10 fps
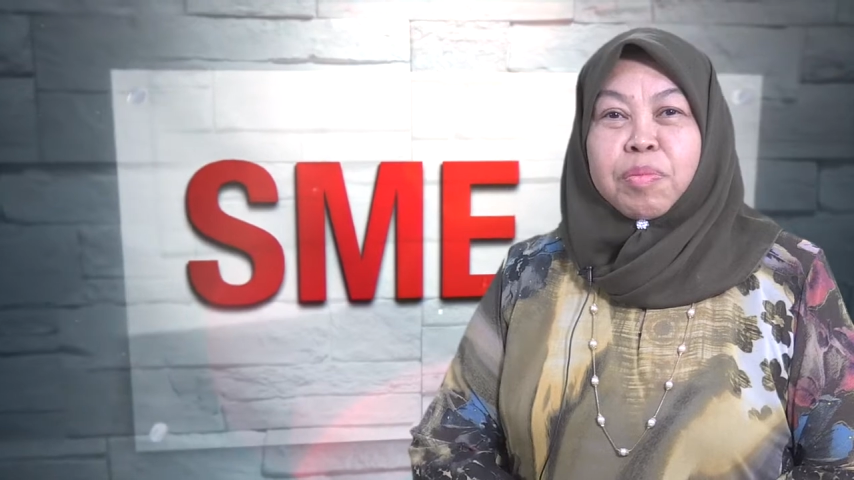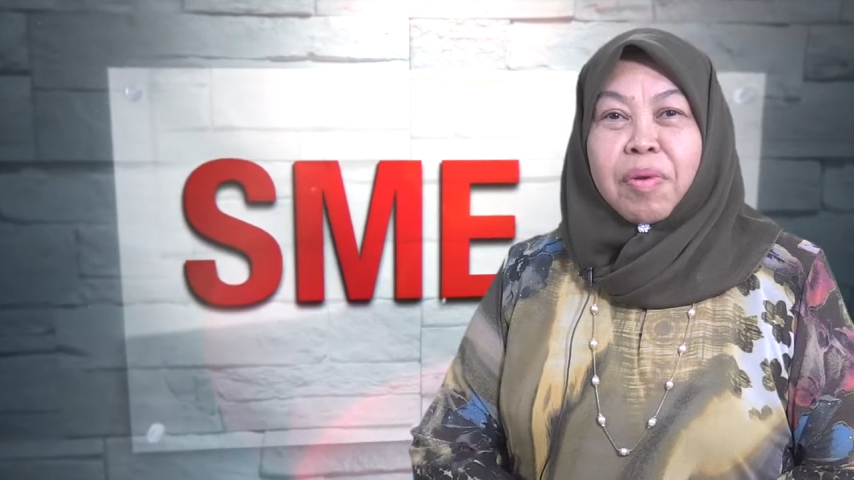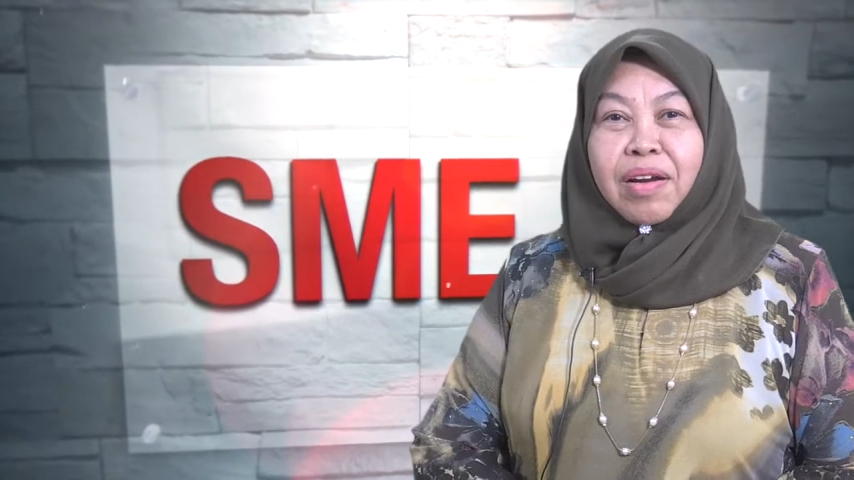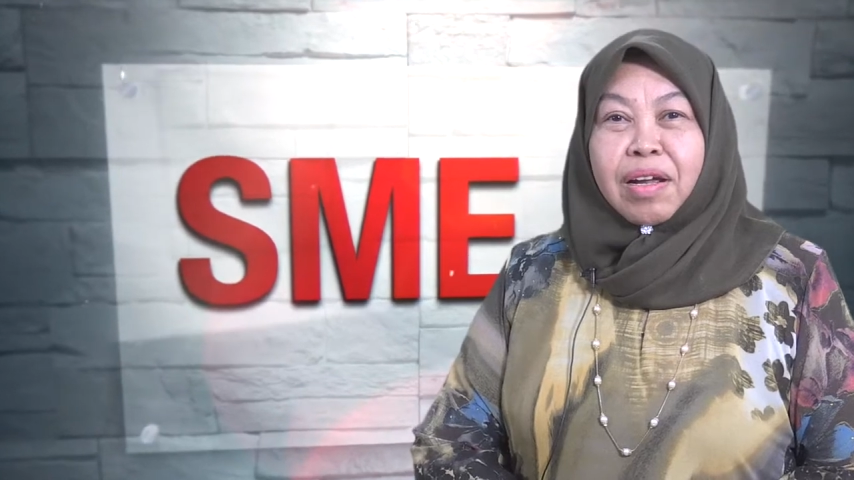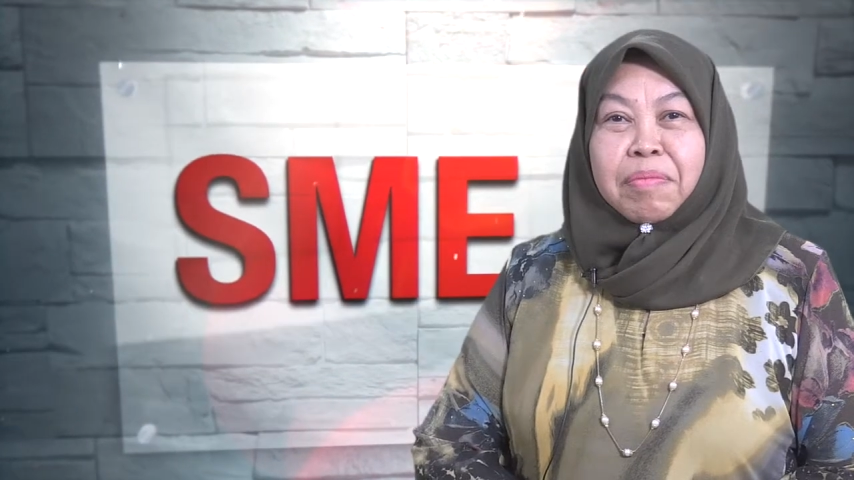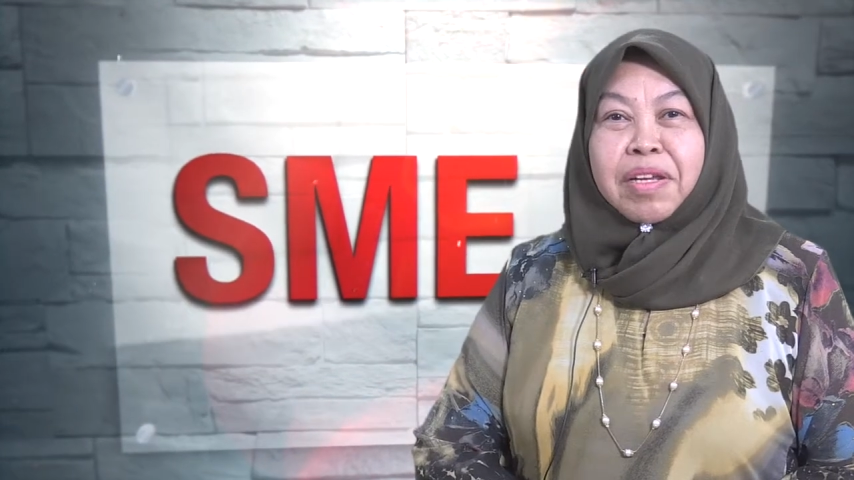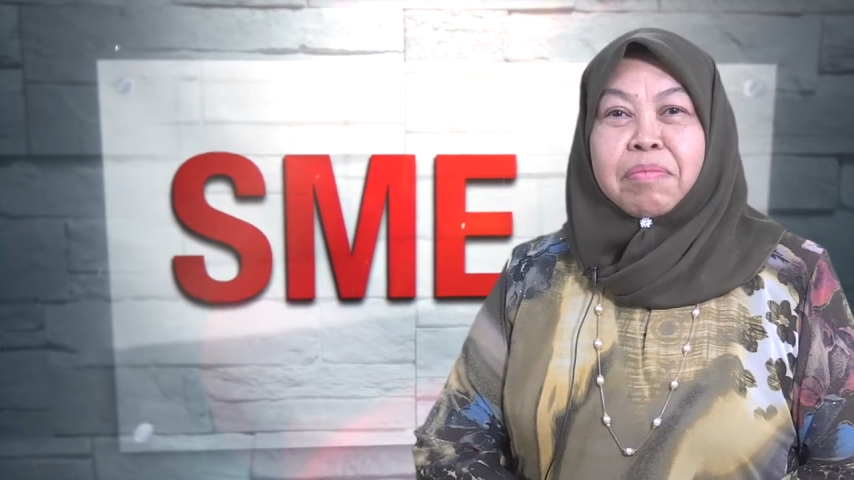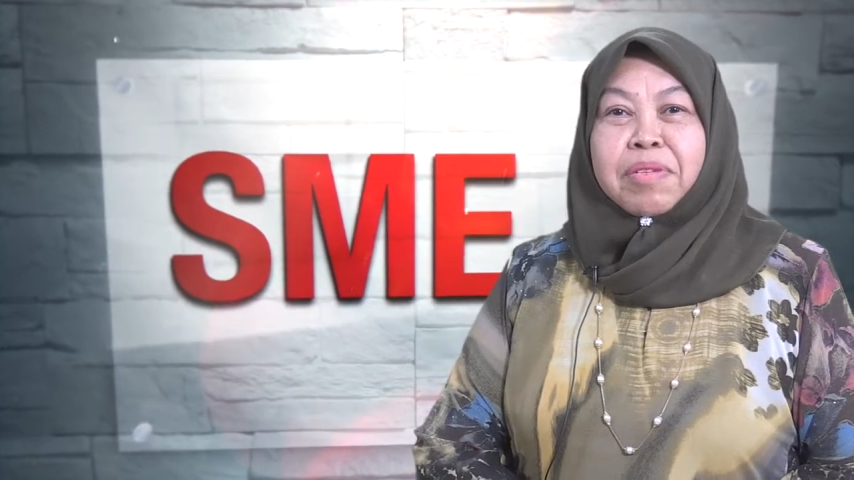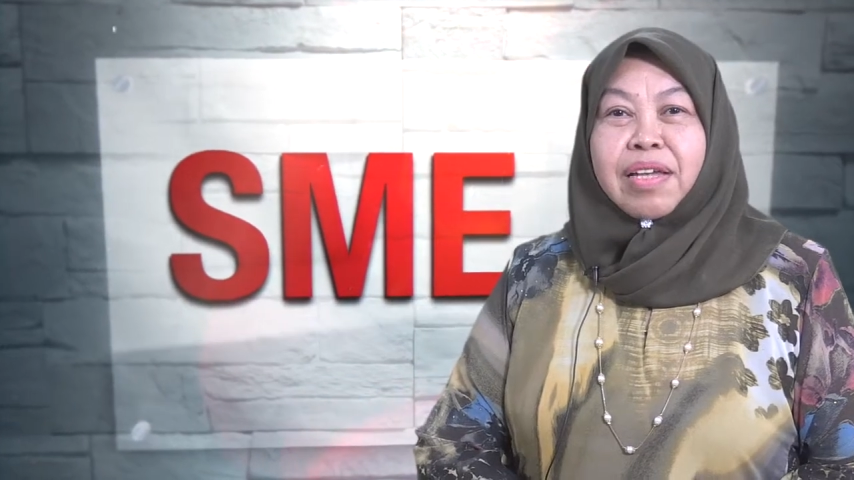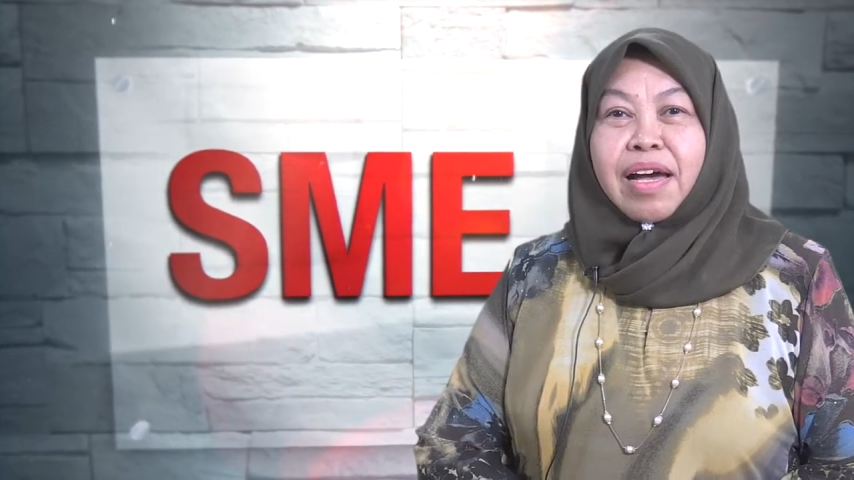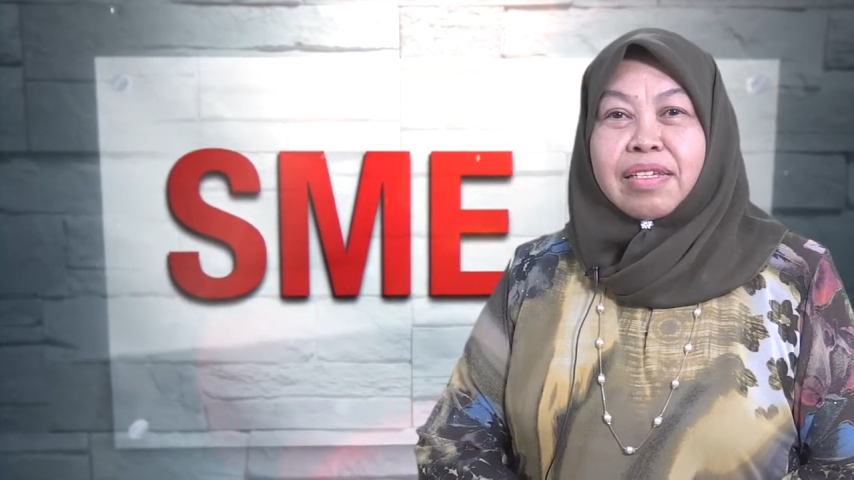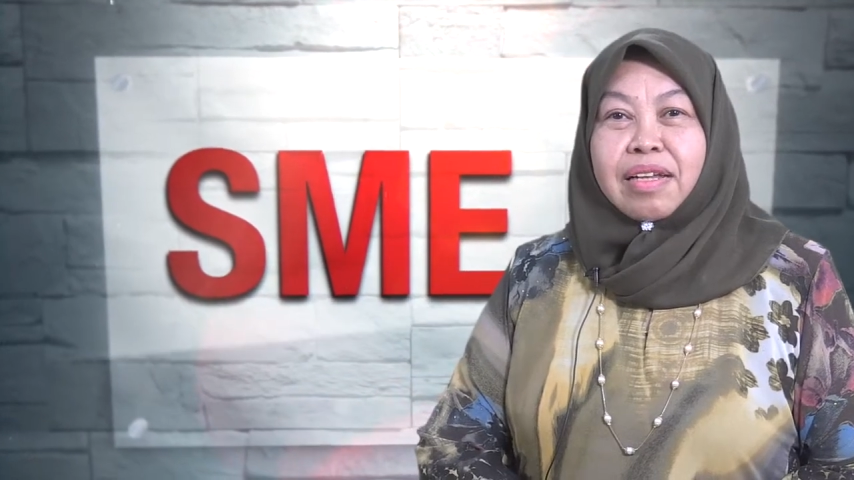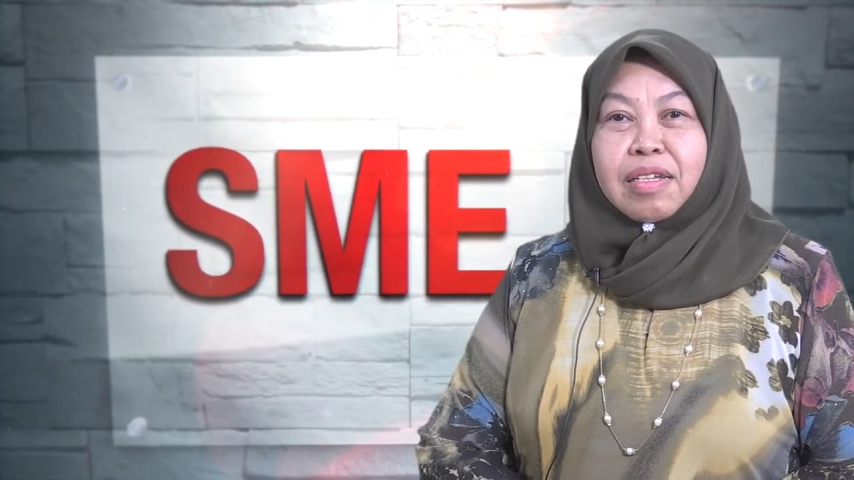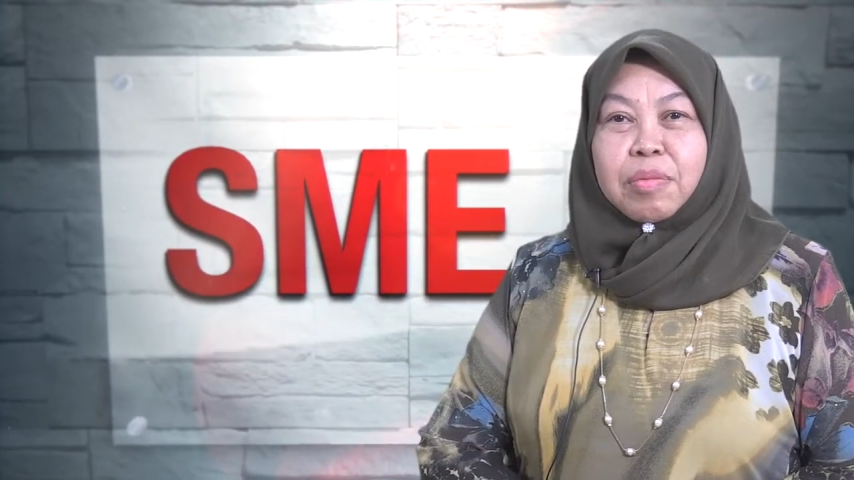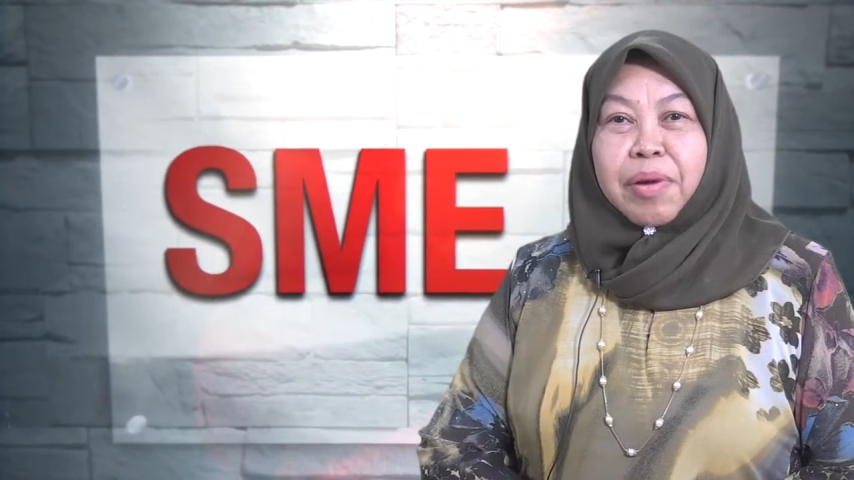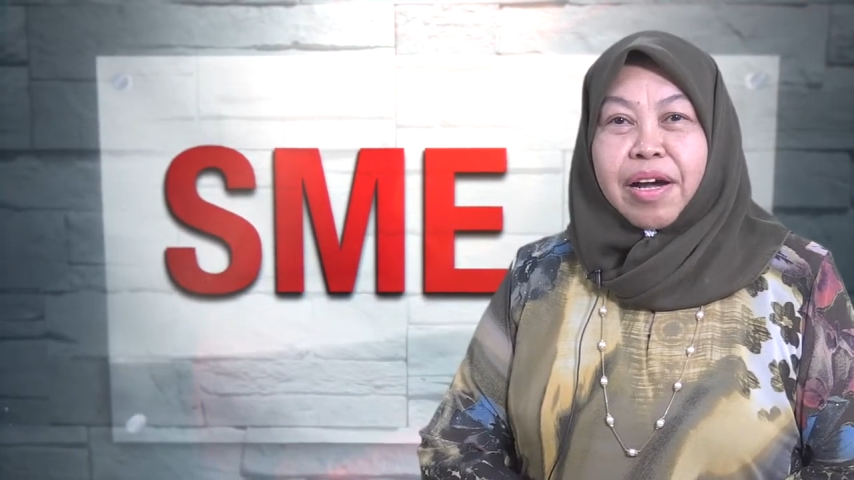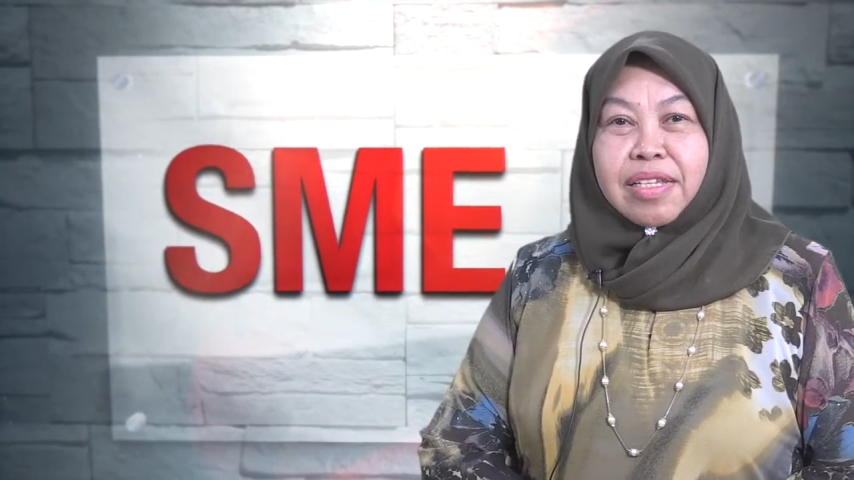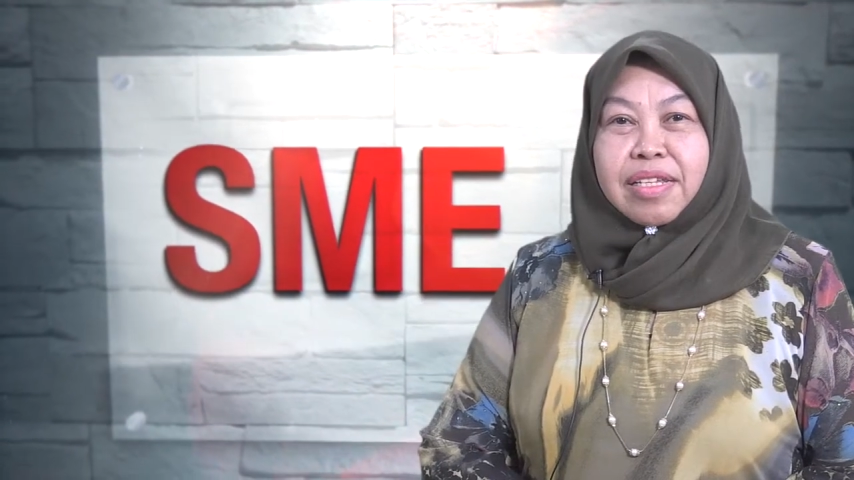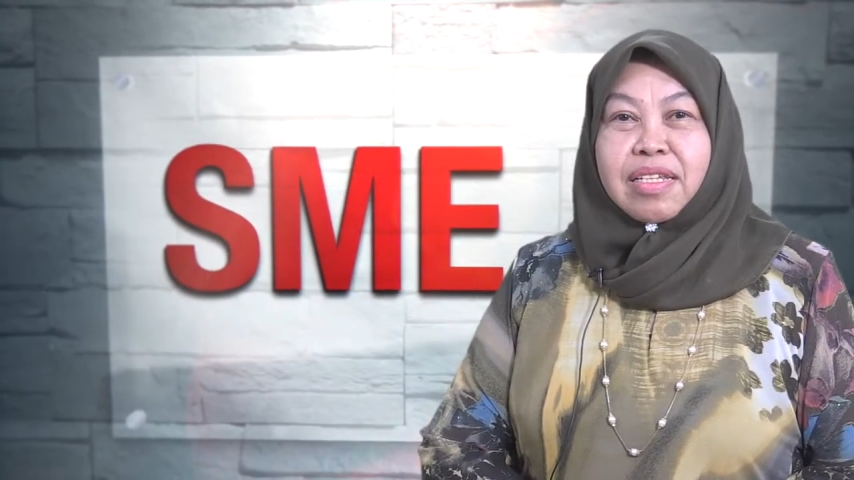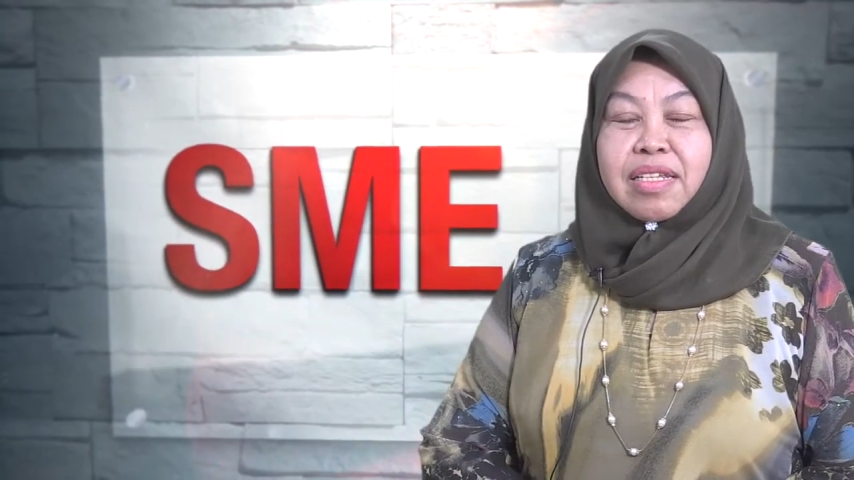small and medium-sized
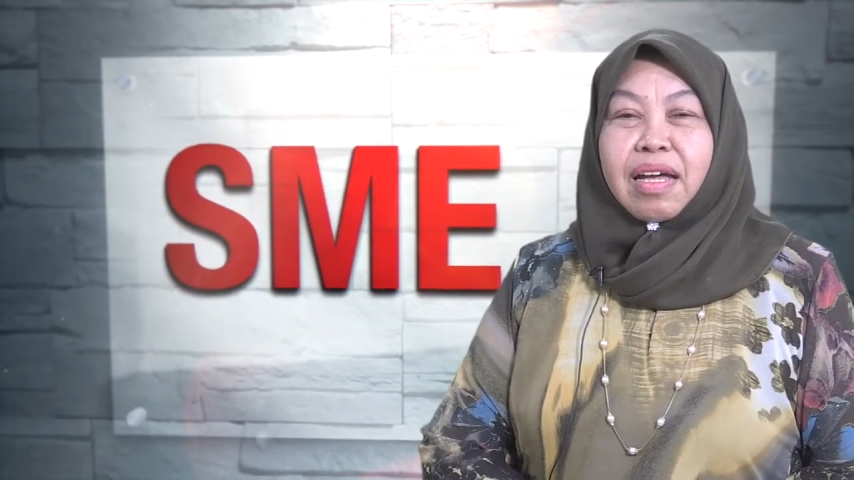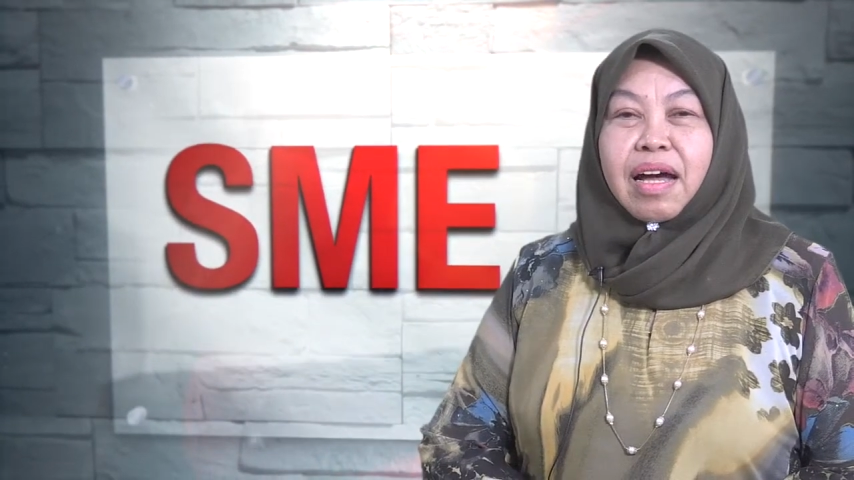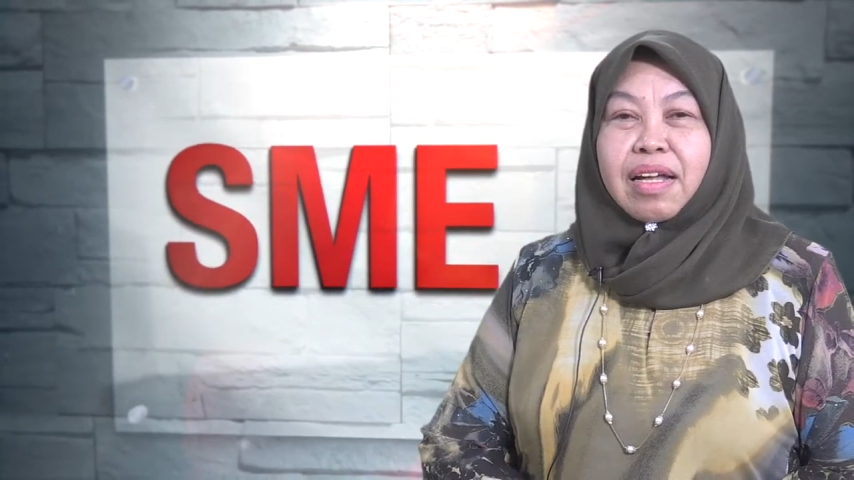enterprises